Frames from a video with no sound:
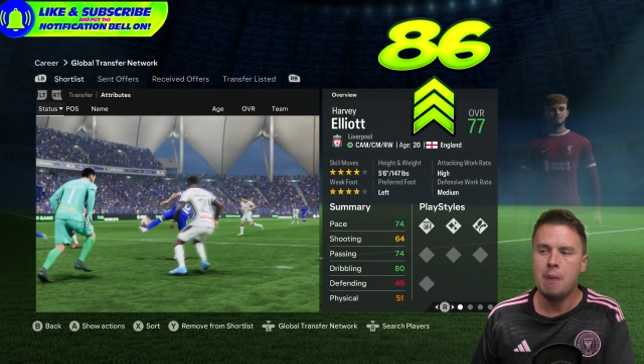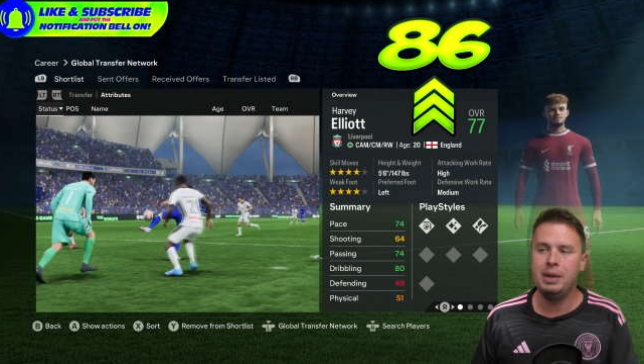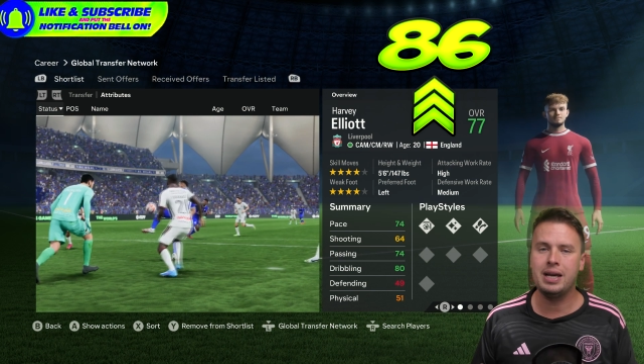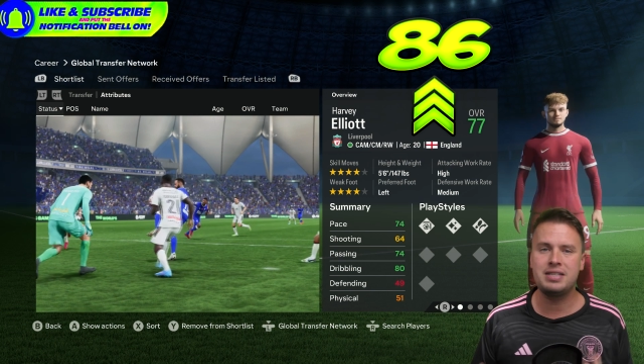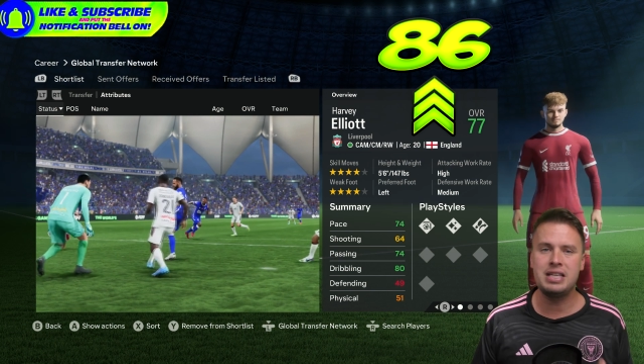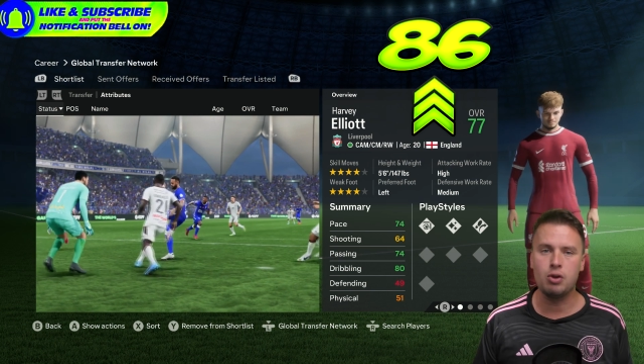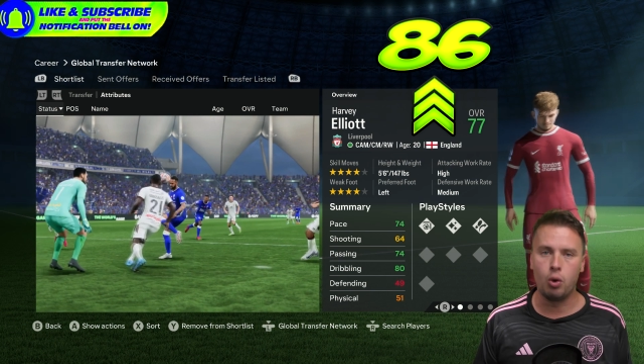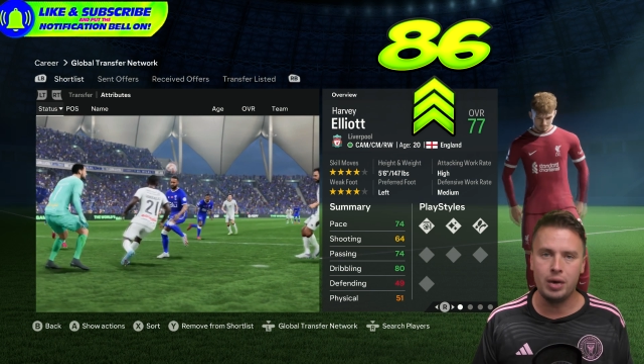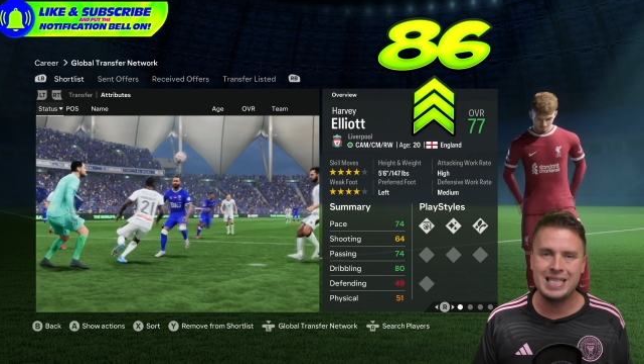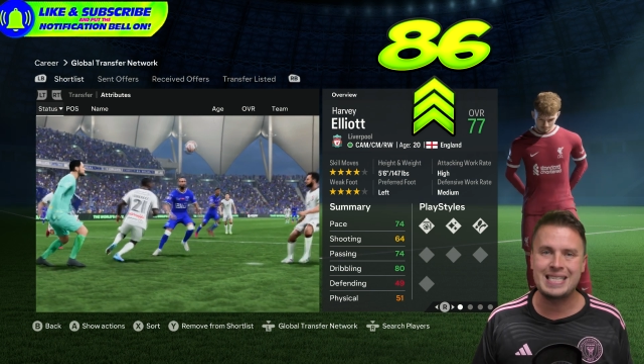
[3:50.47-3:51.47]
because he's
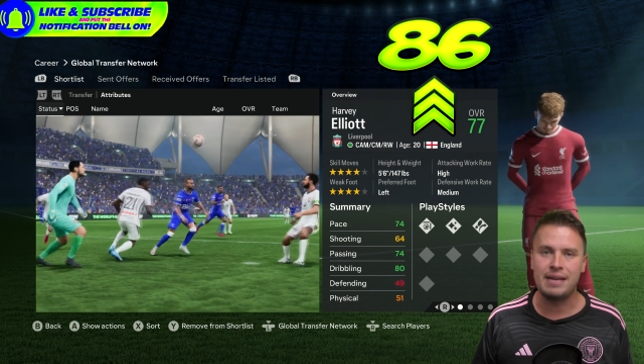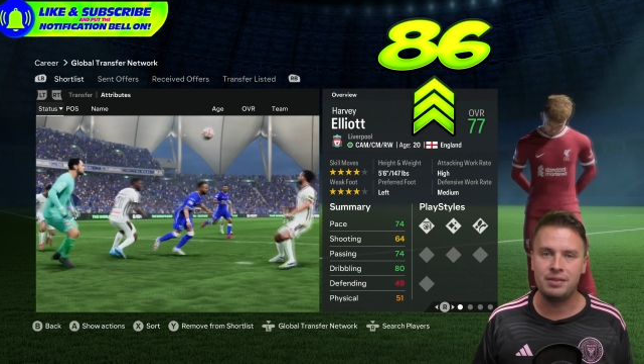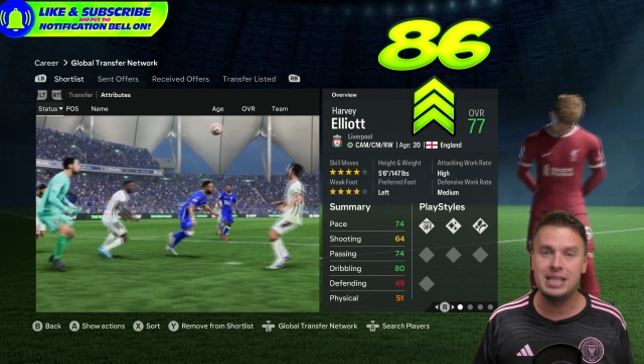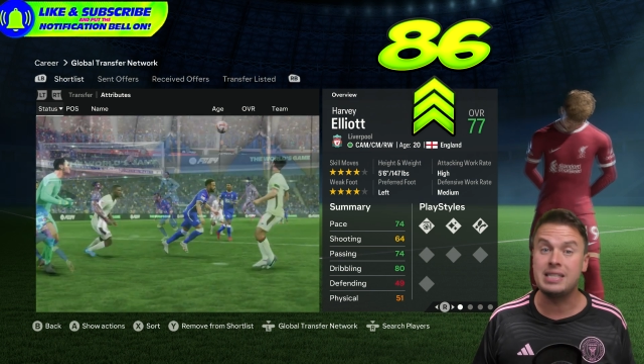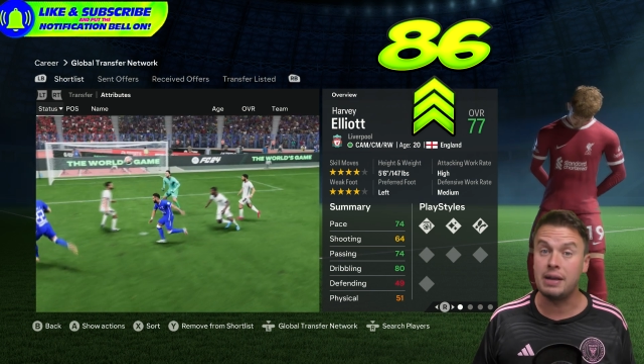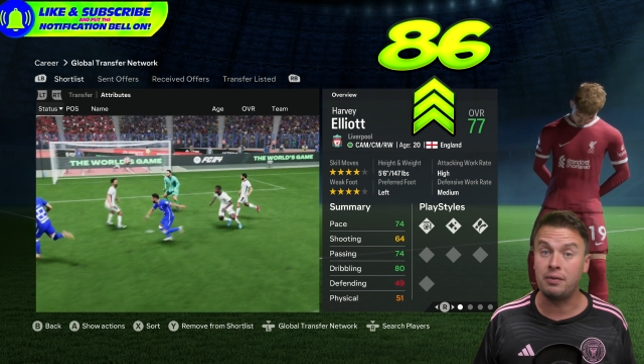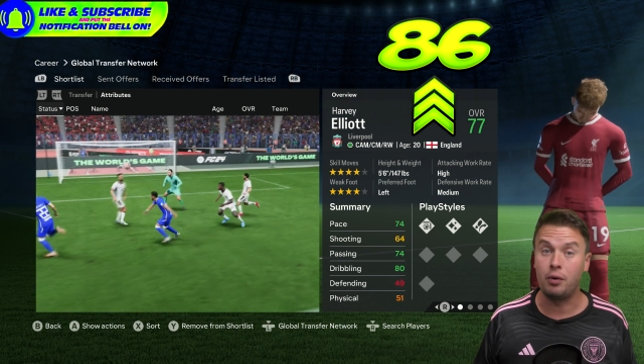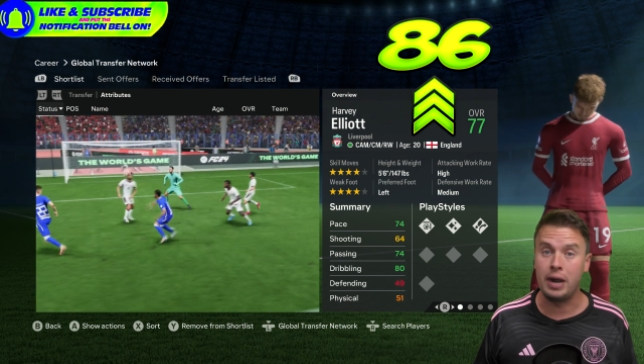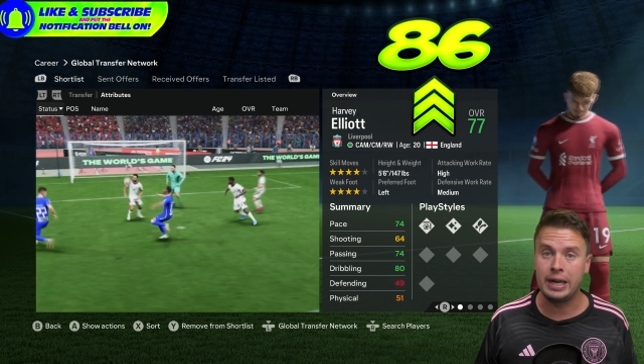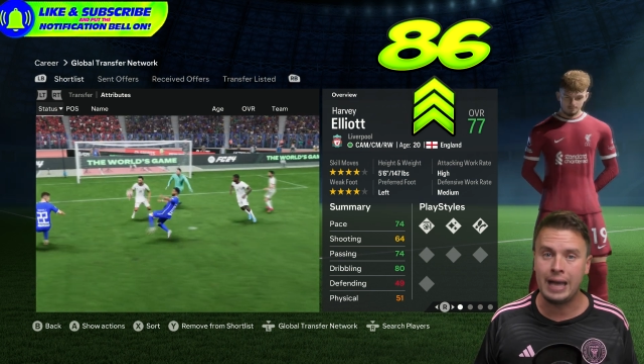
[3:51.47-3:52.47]
already 77
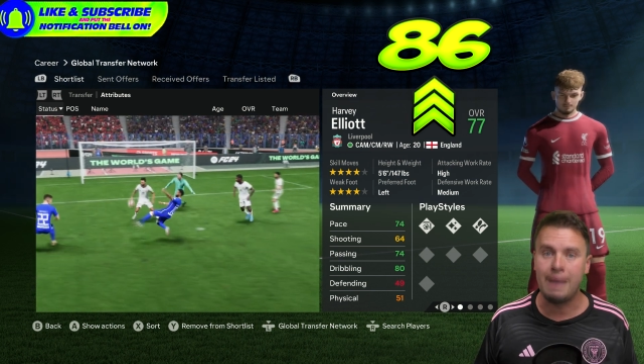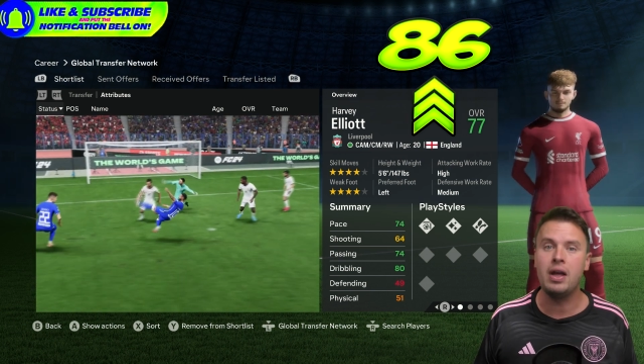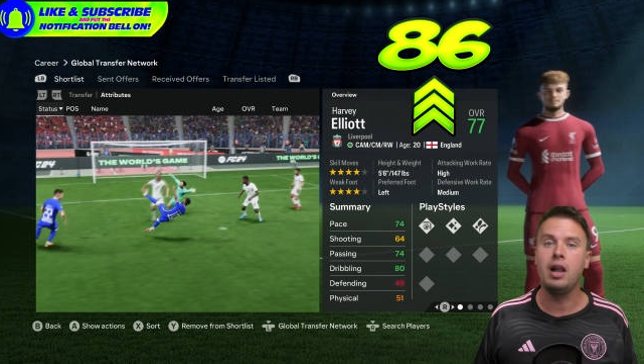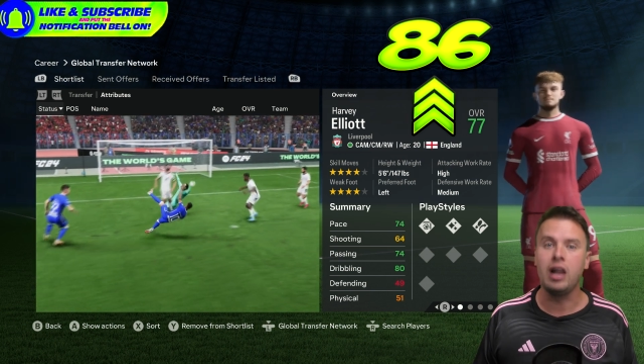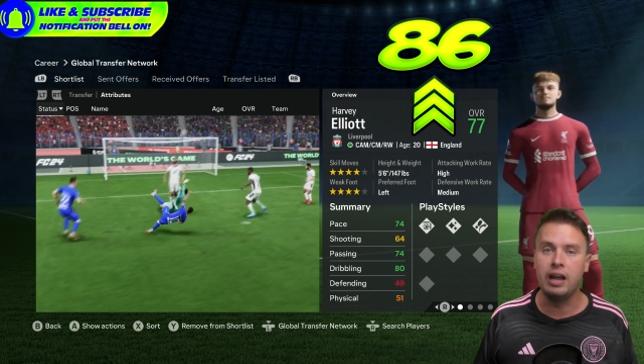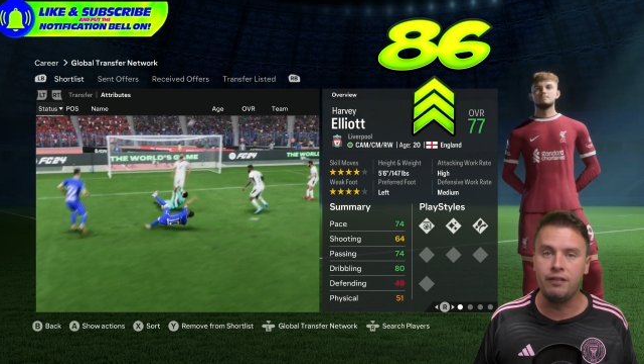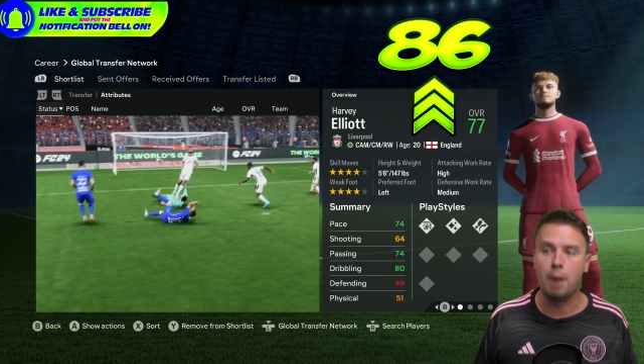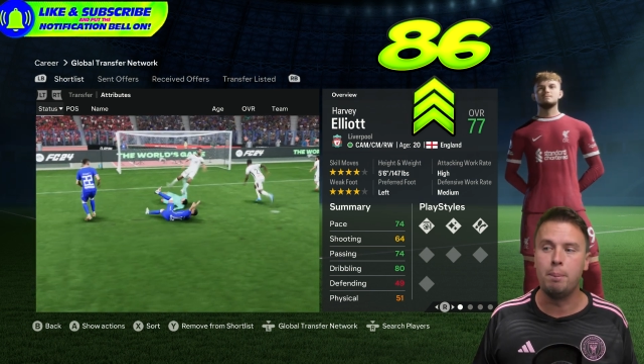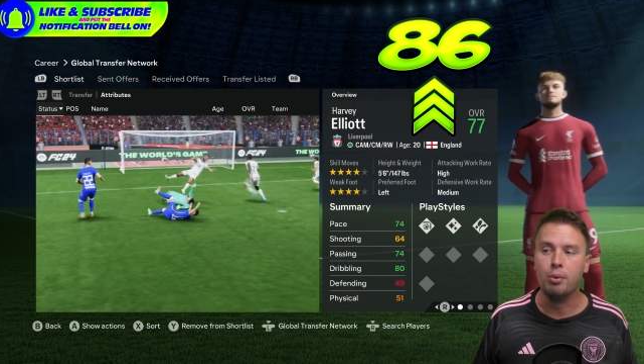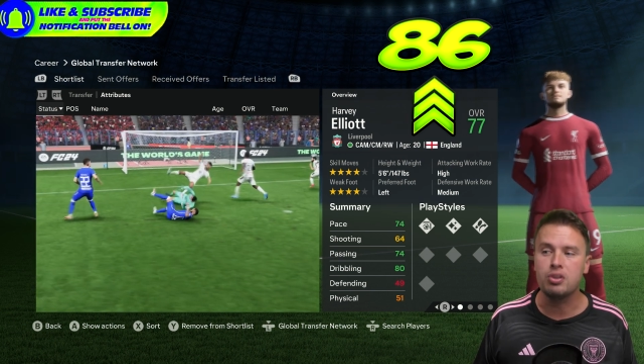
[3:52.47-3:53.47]
rated and a
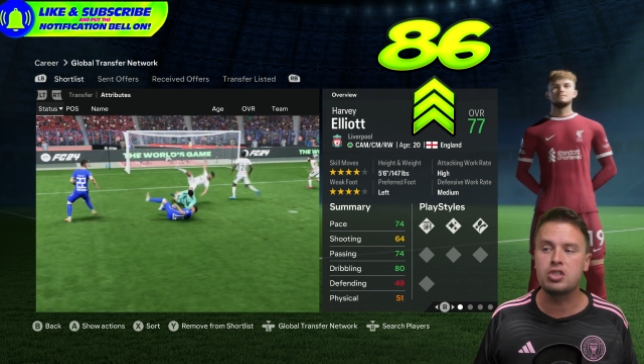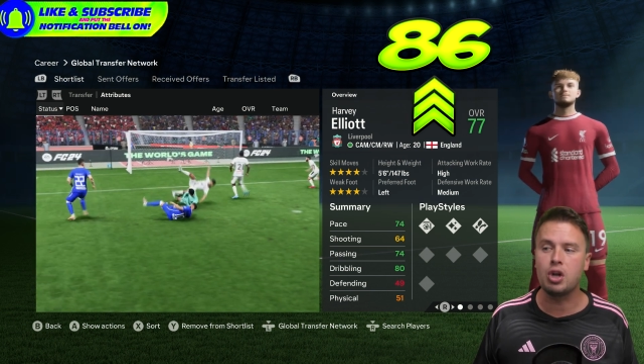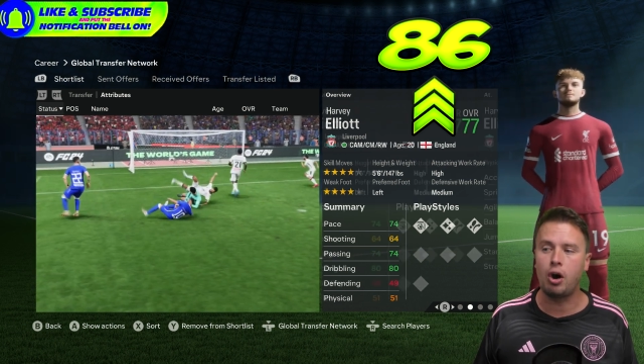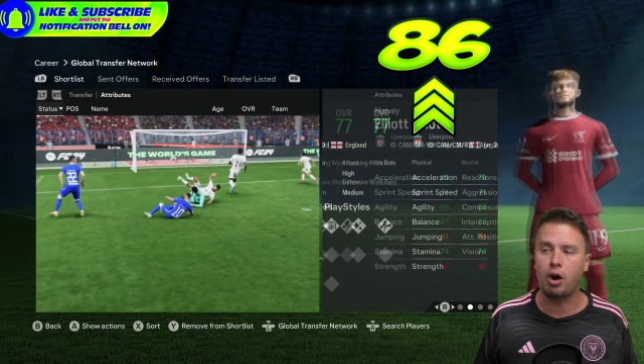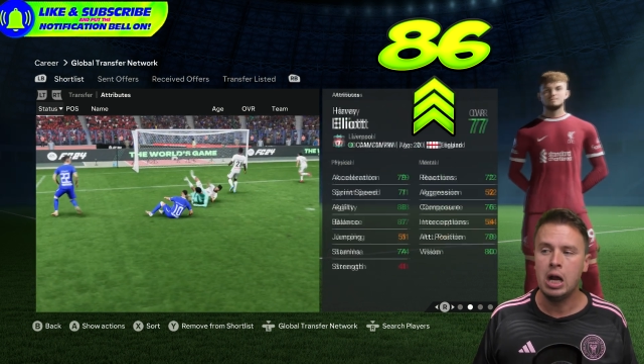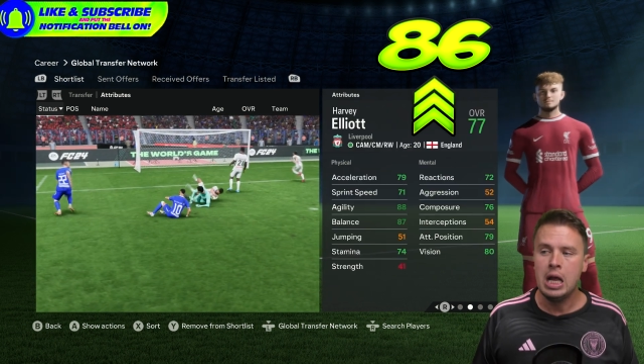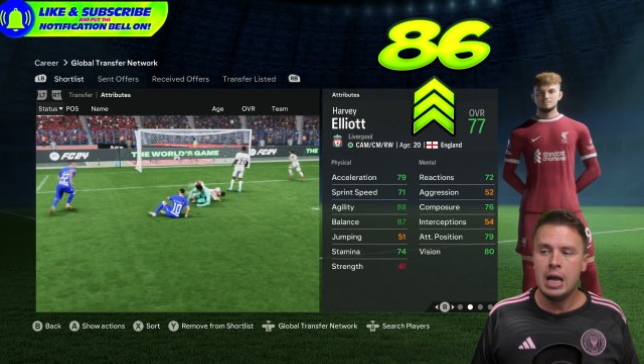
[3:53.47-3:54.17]
Liverpool star.